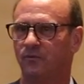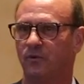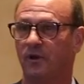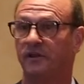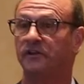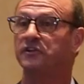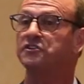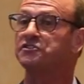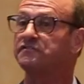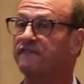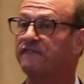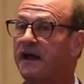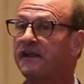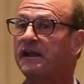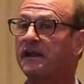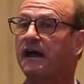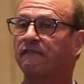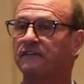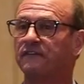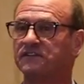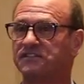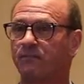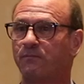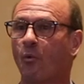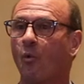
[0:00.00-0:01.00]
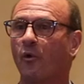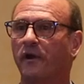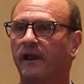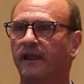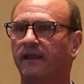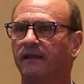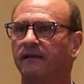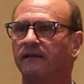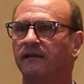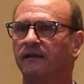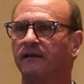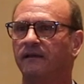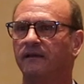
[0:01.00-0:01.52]
Well, they just found out this
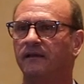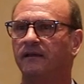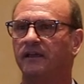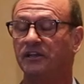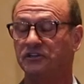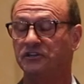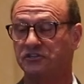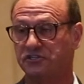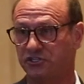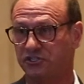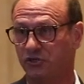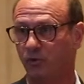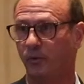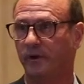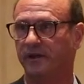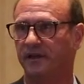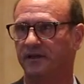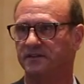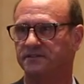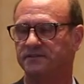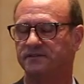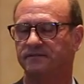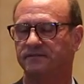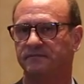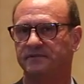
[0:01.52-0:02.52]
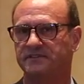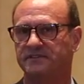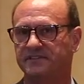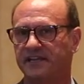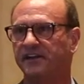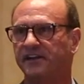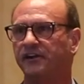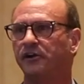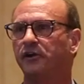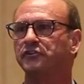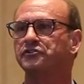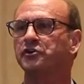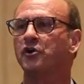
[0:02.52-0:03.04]
morning he's suing us. He's
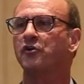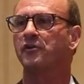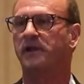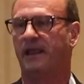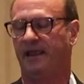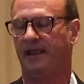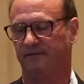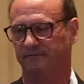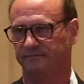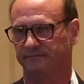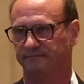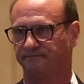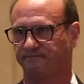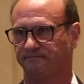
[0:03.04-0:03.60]
get an attorney.